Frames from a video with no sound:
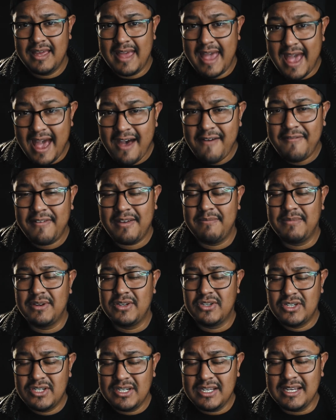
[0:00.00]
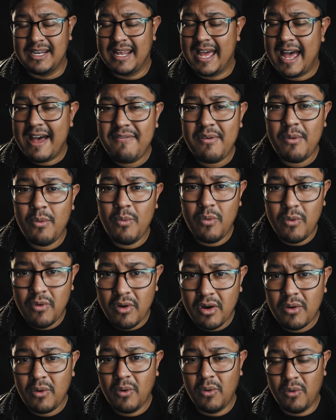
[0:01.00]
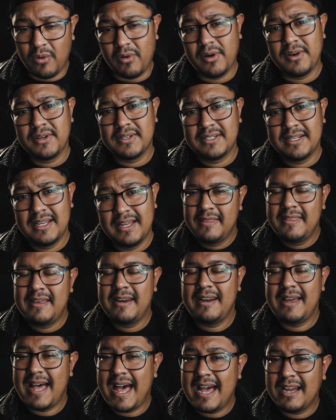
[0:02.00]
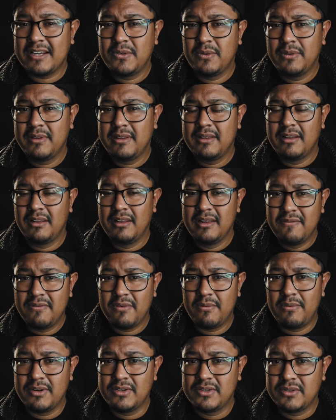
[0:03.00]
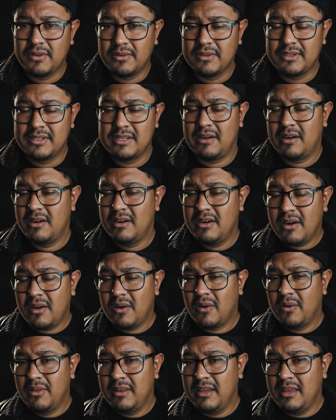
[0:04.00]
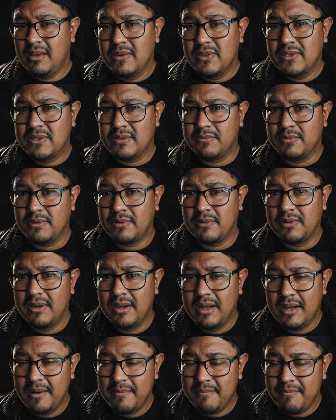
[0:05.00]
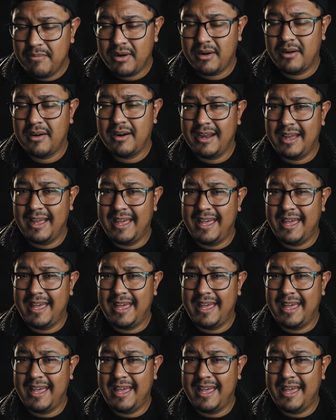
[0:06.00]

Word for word: have a machine, have a workhorse that actually deliver results that are not only usable, but are